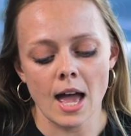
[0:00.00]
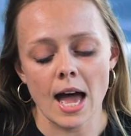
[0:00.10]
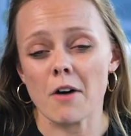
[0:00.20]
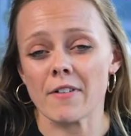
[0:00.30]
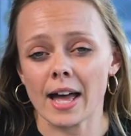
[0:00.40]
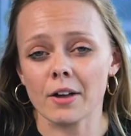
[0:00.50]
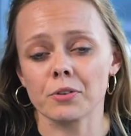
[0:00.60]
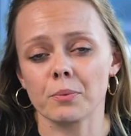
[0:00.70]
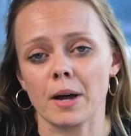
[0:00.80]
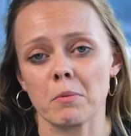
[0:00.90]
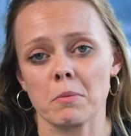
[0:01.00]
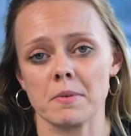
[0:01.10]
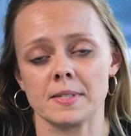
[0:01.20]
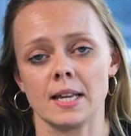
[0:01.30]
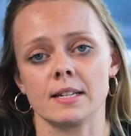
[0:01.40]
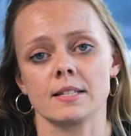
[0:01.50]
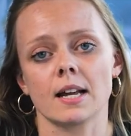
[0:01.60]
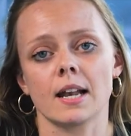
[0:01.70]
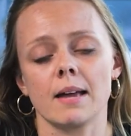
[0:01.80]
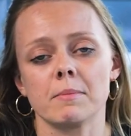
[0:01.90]
However, elsewhere, what we've seen is
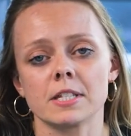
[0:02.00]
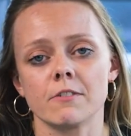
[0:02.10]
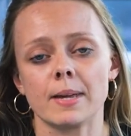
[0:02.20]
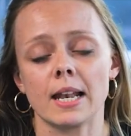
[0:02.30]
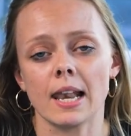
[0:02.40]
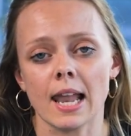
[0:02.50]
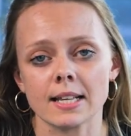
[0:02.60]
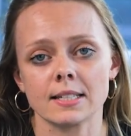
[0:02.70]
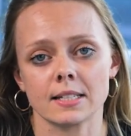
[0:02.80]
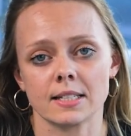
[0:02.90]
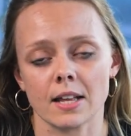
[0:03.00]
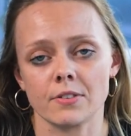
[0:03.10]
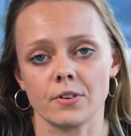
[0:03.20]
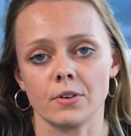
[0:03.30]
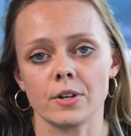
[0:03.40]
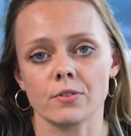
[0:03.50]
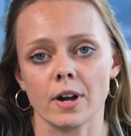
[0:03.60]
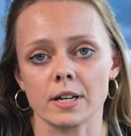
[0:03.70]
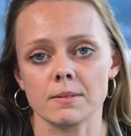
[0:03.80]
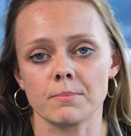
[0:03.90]
that claimants have been less successful in
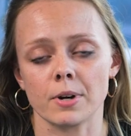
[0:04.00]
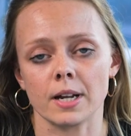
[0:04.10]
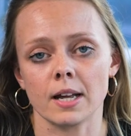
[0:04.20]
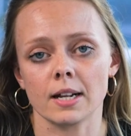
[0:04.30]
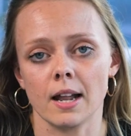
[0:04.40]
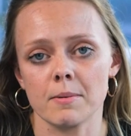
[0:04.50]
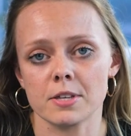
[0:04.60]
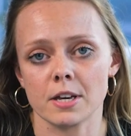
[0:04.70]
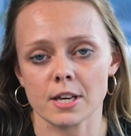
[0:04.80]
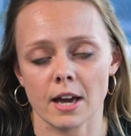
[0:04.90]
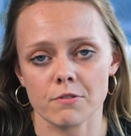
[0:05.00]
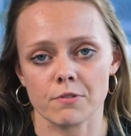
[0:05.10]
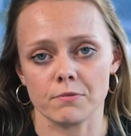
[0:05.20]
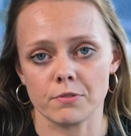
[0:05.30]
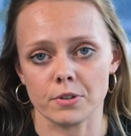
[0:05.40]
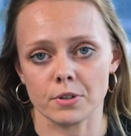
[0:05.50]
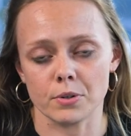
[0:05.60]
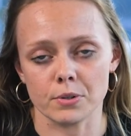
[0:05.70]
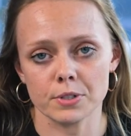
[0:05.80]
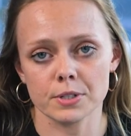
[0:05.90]
trying to bring climate change action through the
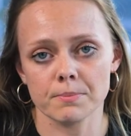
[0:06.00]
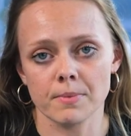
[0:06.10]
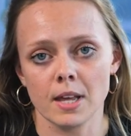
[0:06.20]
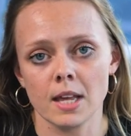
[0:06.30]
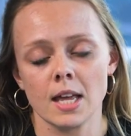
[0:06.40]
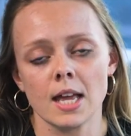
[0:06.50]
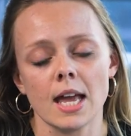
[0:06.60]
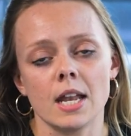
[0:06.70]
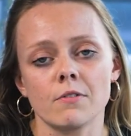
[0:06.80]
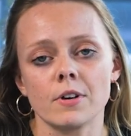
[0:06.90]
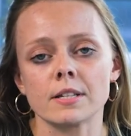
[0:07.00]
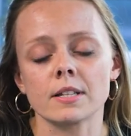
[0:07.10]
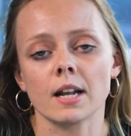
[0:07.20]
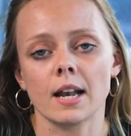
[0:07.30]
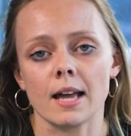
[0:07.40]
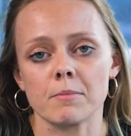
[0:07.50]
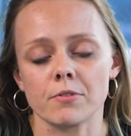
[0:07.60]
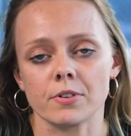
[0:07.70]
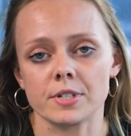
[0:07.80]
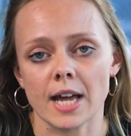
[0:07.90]
courts. In a recent claim in
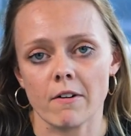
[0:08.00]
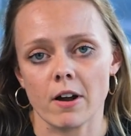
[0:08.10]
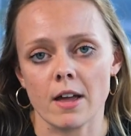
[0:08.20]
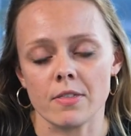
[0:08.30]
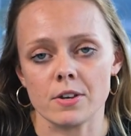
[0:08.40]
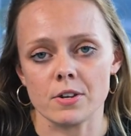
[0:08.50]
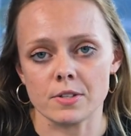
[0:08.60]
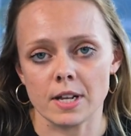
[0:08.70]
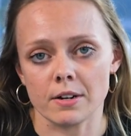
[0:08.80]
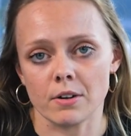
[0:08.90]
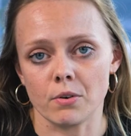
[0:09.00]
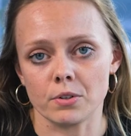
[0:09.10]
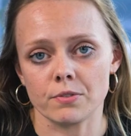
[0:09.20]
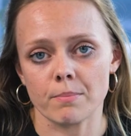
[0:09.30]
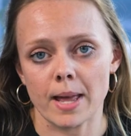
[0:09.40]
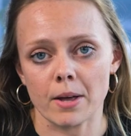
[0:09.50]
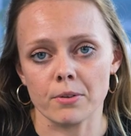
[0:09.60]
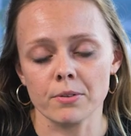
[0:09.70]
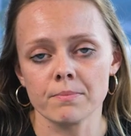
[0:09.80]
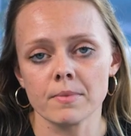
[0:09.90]
Fonterra in the New Zealand Court of
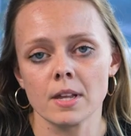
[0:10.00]
Appeal,